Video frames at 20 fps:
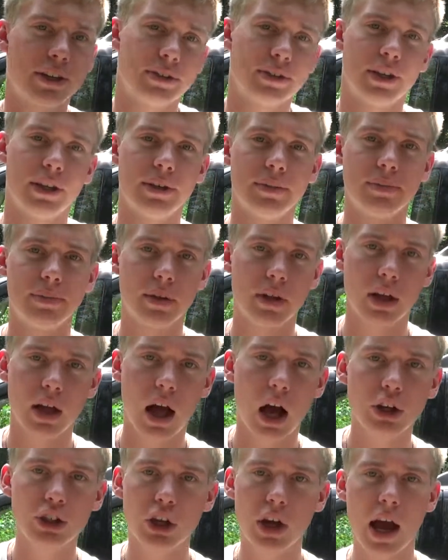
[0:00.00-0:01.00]
So
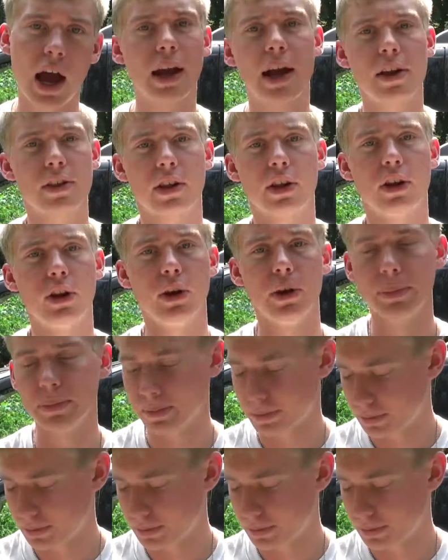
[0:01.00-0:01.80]
I'll show you how you guys can do it.